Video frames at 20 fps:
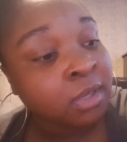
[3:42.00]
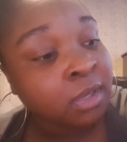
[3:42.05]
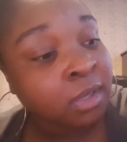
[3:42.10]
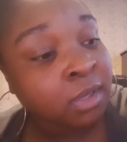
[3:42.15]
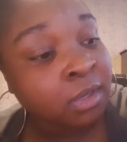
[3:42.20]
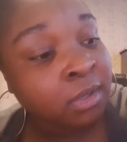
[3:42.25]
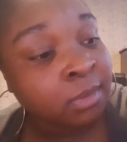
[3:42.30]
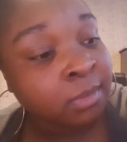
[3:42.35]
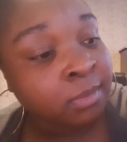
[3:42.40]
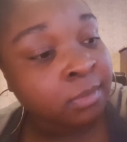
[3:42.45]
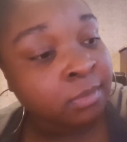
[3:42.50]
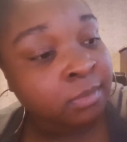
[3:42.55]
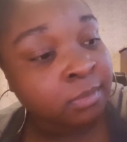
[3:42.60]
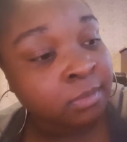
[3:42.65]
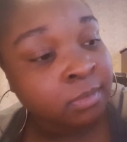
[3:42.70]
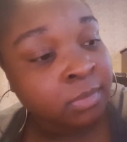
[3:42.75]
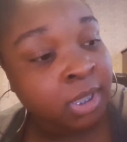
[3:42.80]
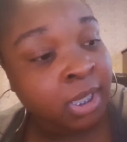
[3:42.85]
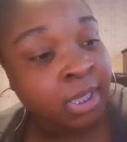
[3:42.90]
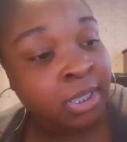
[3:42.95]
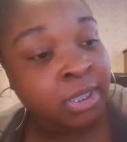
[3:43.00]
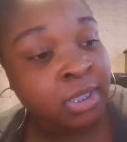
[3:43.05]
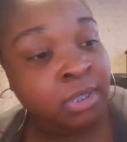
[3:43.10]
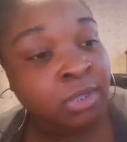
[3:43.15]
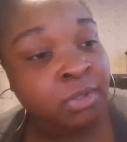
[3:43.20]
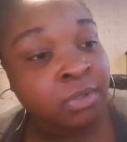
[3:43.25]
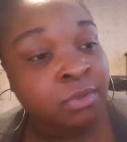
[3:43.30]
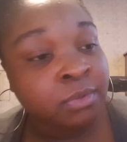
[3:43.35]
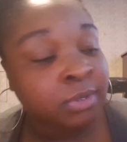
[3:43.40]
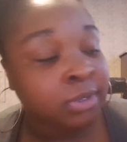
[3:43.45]
I
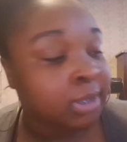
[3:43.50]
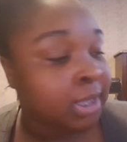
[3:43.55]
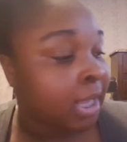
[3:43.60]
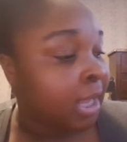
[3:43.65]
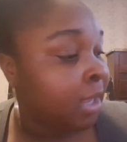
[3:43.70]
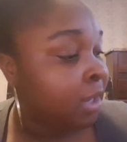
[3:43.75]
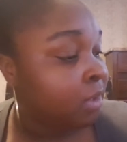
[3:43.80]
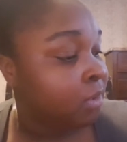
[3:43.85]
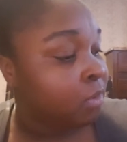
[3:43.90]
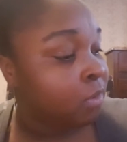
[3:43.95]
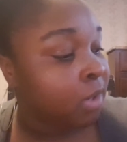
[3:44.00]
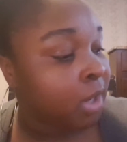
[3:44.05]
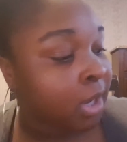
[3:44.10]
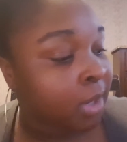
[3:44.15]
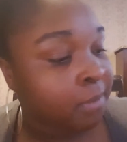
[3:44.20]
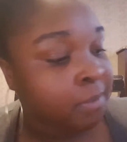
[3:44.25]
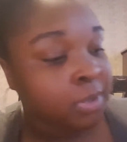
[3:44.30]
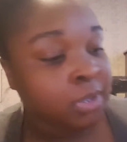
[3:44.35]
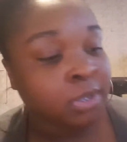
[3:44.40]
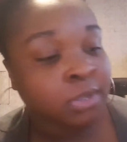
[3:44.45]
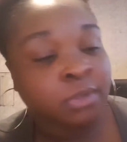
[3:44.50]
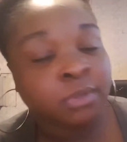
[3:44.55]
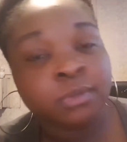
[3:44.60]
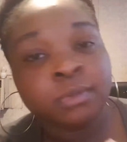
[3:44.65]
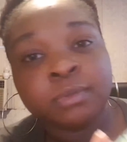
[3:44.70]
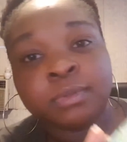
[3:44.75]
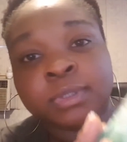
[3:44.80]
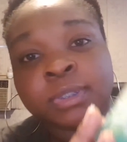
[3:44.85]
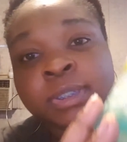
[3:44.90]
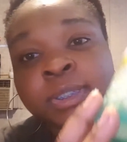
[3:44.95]
either use that or I will
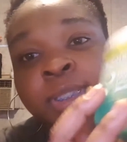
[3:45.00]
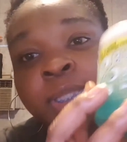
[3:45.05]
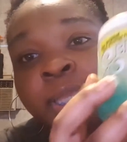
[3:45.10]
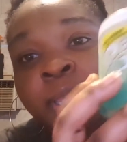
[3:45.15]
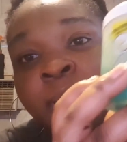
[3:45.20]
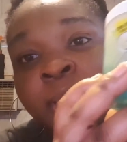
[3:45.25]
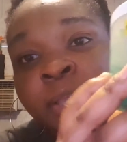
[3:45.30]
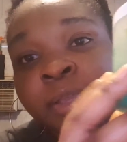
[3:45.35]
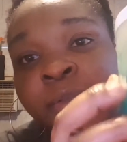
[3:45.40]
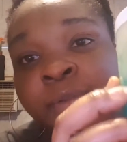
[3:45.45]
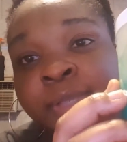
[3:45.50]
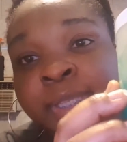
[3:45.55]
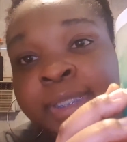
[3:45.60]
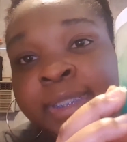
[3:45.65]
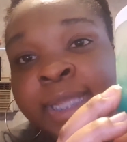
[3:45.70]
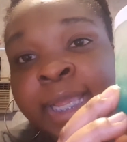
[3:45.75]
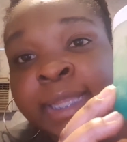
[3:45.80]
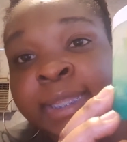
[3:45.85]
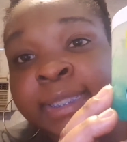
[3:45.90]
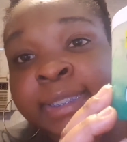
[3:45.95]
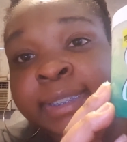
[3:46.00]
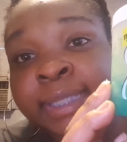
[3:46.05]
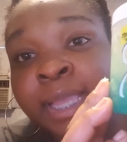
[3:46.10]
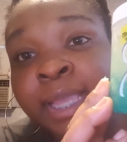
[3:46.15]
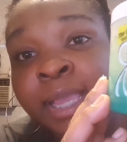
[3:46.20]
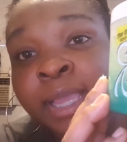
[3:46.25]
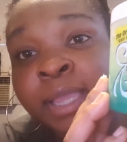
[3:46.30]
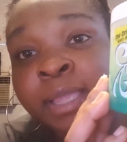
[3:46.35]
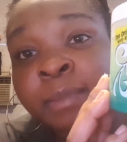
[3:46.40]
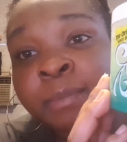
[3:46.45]
use the hair grease. At the
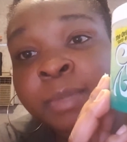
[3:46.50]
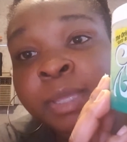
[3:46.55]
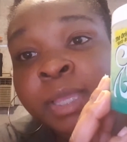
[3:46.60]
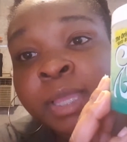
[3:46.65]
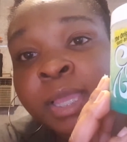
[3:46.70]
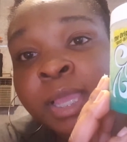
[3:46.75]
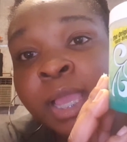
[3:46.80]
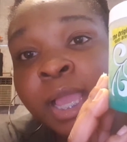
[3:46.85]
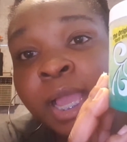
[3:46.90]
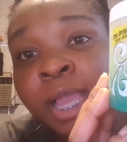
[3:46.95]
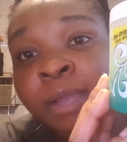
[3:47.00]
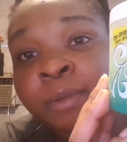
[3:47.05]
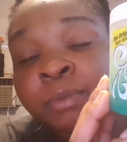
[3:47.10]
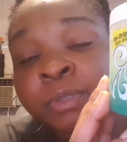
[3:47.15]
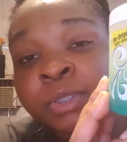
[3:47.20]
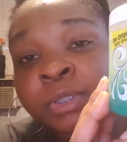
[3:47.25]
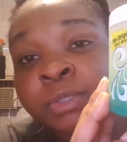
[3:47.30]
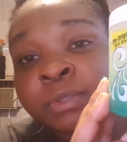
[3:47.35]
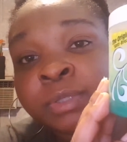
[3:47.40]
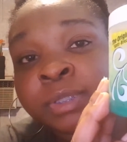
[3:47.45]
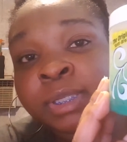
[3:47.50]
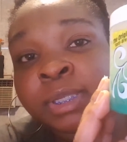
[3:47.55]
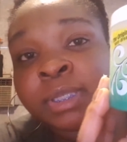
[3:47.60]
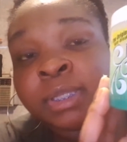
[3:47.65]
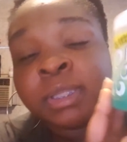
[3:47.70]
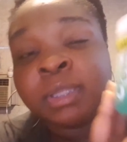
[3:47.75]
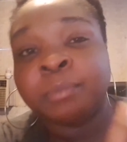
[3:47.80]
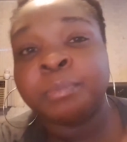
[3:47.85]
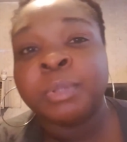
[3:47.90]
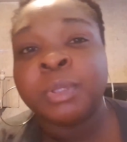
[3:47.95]
time, I was
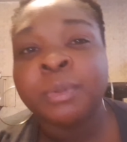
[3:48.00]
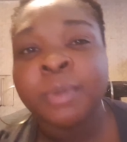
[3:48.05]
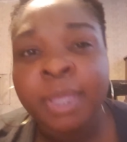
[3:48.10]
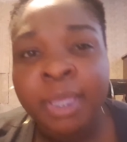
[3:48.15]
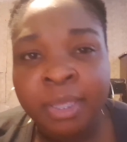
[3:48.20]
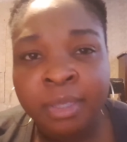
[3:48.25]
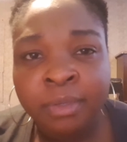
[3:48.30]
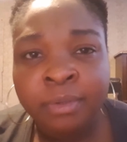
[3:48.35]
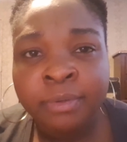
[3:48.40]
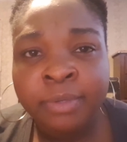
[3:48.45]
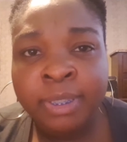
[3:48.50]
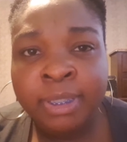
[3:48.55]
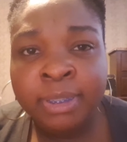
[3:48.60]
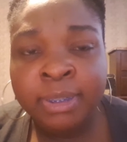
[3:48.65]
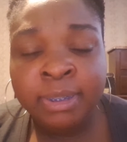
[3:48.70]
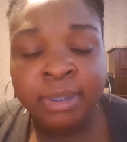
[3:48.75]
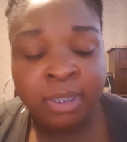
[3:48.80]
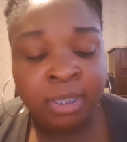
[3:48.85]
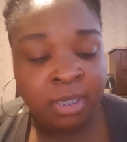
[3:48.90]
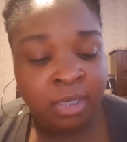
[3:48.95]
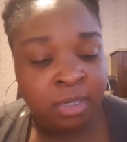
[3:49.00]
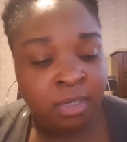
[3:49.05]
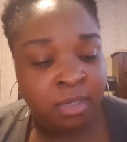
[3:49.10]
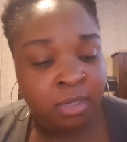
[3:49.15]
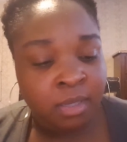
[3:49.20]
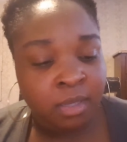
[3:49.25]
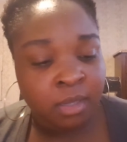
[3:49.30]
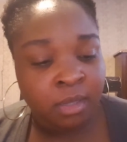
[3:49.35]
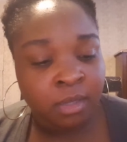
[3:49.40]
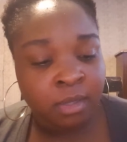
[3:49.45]
using the blue hair grease.
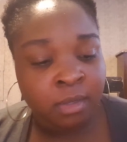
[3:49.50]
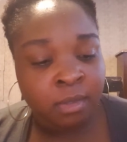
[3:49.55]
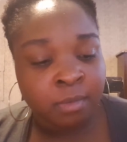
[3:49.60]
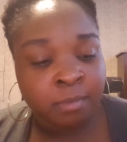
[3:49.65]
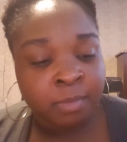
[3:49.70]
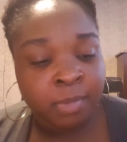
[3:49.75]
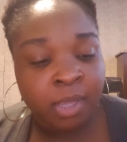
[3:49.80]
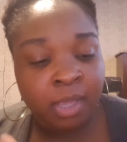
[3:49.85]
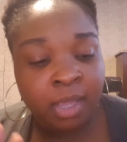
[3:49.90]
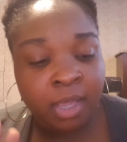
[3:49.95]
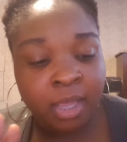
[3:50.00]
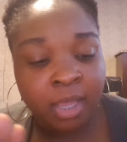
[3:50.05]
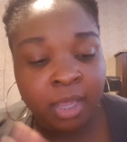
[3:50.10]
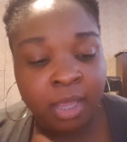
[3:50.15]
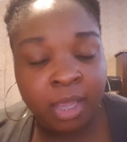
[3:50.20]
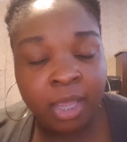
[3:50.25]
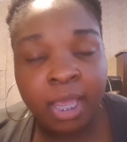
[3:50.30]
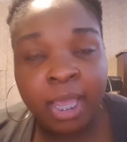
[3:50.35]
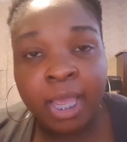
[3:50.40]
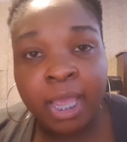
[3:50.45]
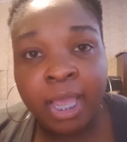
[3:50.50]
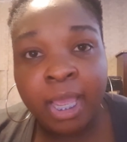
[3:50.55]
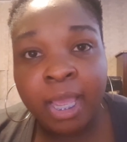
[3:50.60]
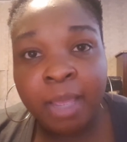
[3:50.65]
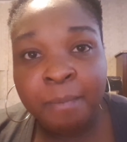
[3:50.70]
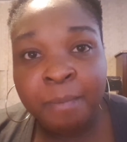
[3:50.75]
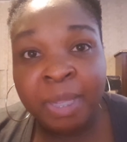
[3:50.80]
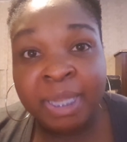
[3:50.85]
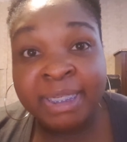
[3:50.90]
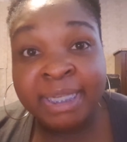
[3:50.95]

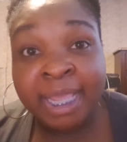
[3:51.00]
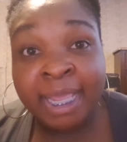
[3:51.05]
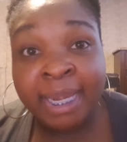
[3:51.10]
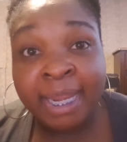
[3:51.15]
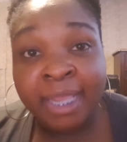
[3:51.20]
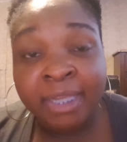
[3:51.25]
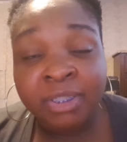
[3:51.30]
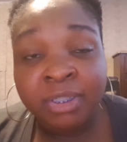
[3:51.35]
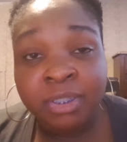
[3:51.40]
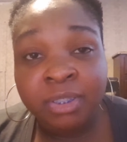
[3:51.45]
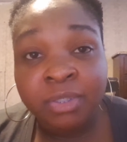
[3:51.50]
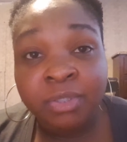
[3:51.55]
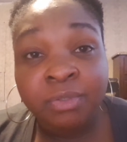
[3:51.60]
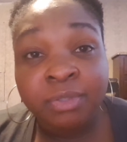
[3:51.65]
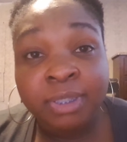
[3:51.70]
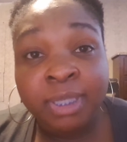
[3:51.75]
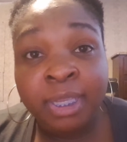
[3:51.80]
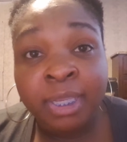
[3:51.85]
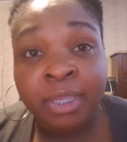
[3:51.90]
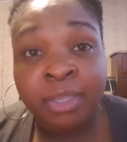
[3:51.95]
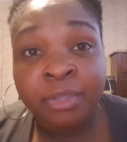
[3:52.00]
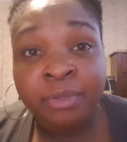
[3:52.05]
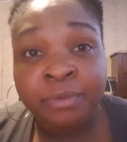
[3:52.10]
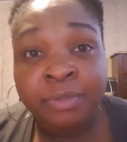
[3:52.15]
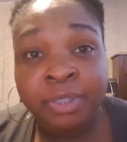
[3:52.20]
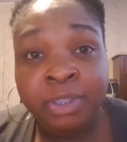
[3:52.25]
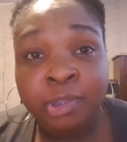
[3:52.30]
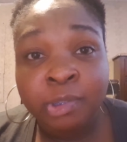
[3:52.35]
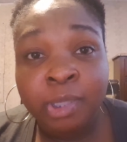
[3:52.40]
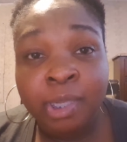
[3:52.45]
My dad actually used that hair
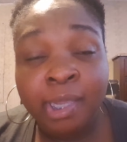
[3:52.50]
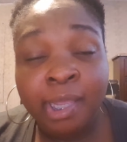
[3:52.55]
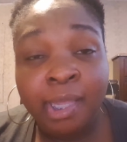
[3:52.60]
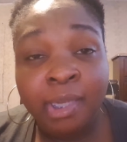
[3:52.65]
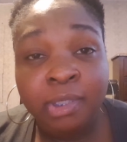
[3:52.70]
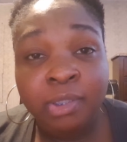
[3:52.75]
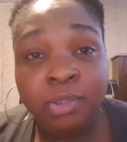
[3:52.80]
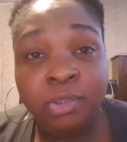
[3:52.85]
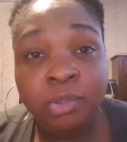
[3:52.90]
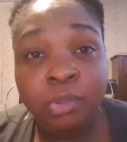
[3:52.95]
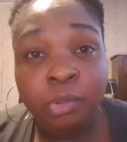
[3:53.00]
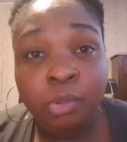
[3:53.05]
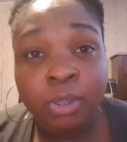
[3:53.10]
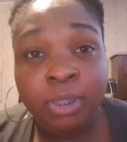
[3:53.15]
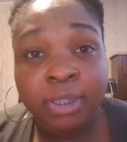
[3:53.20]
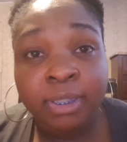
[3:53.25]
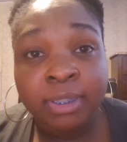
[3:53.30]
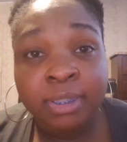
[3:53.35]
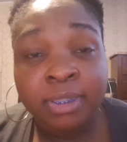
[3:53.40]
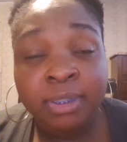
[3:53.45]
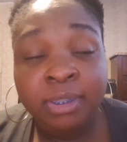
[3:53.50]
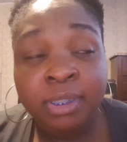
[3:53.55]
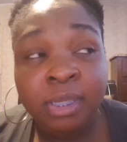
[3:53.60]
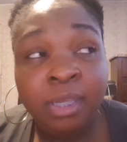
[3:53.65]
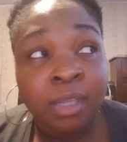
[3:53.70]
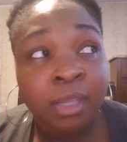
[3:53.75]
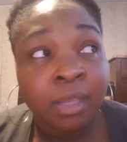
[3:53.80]
grease, so I kind of stole his,